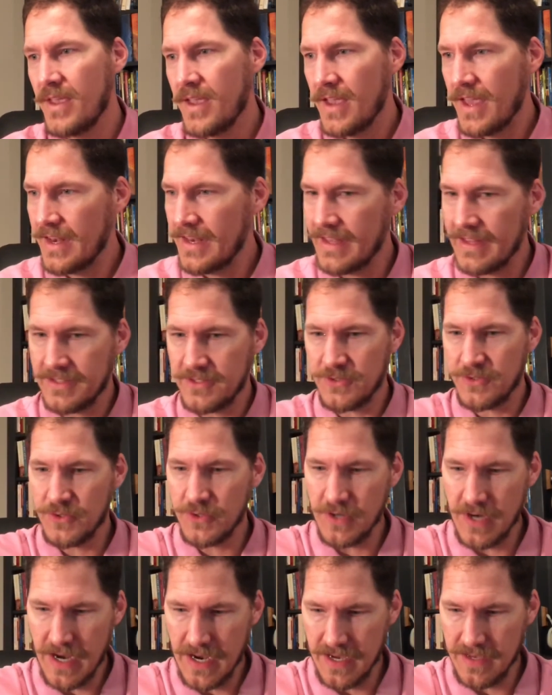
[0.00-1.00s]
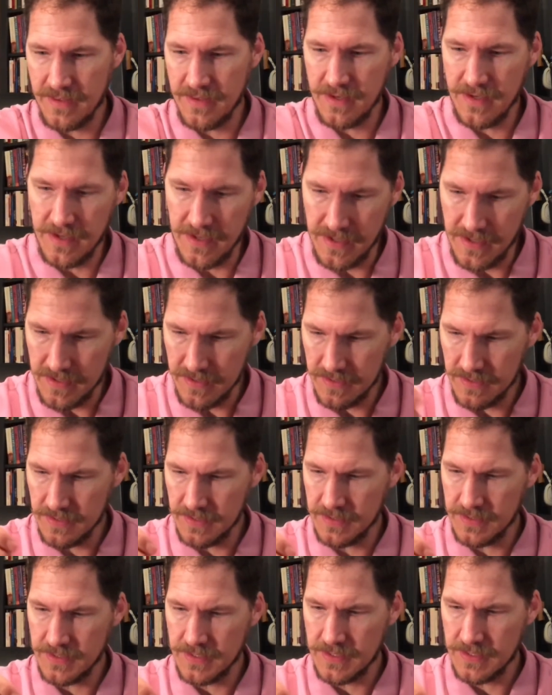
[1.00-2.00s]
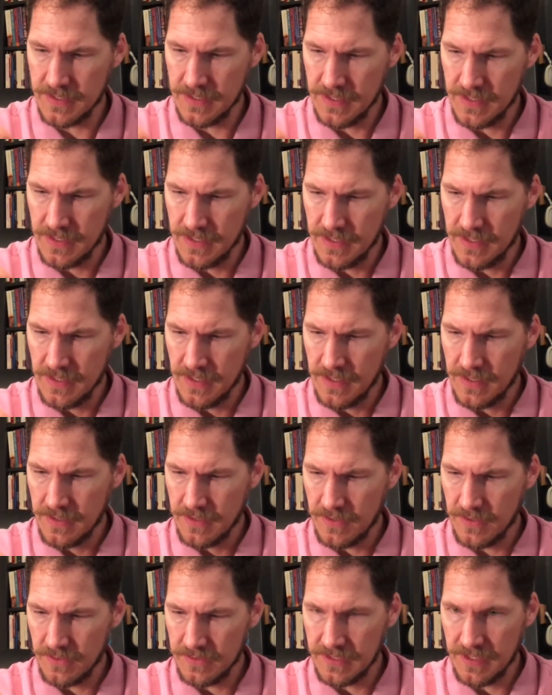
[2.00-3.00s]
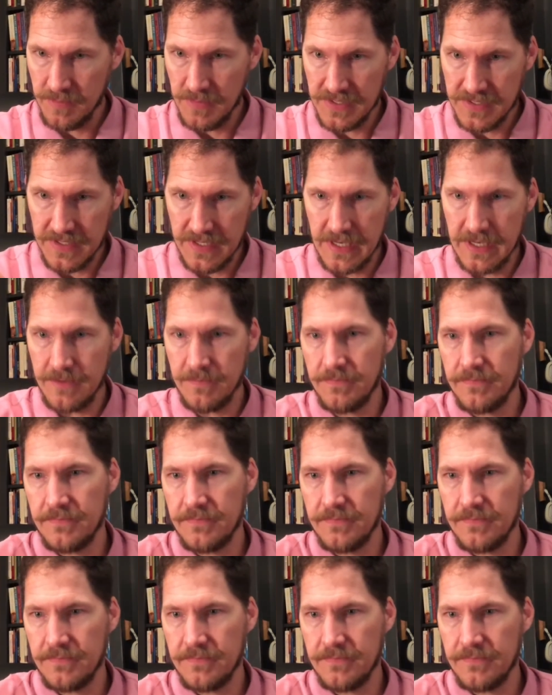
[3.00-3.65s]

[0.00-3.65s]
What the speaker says: And now let's try the Cult Embassy.